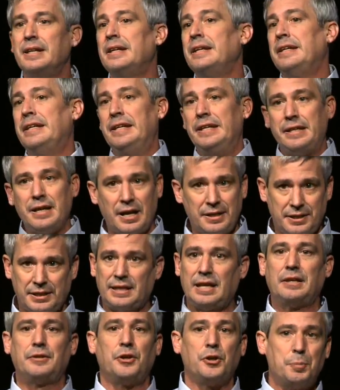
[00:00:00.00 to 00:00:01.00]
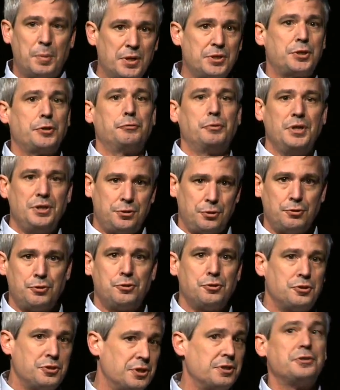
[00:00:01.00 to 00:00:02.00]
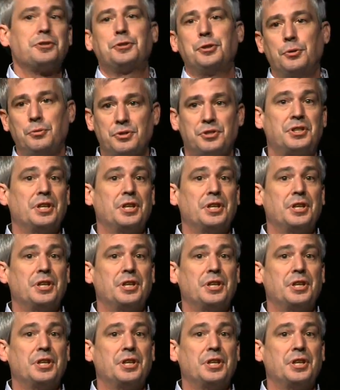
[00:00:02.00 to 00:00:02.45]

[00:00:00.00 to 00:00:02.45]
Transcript: he got together a bunch of researchers and students